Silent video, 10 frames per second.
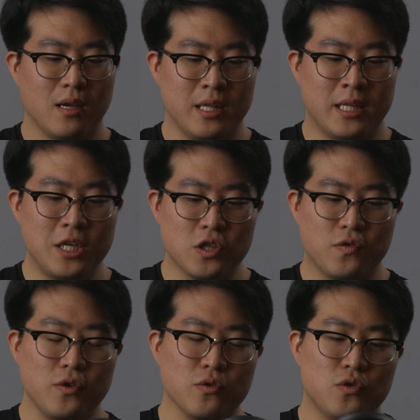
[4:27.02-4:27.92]
they
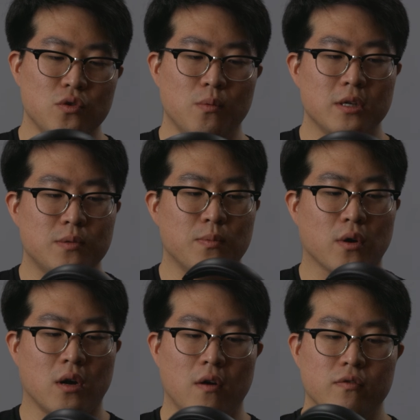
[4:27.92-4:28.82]
just feel so much
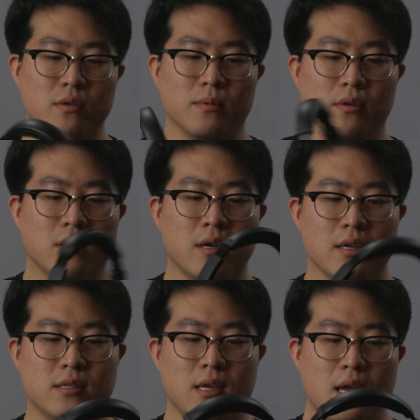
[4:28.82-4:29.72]
more comfortable
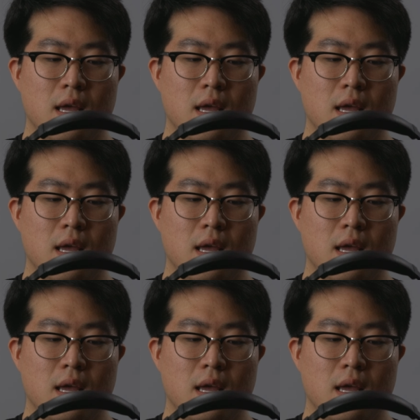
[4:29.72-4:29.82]
because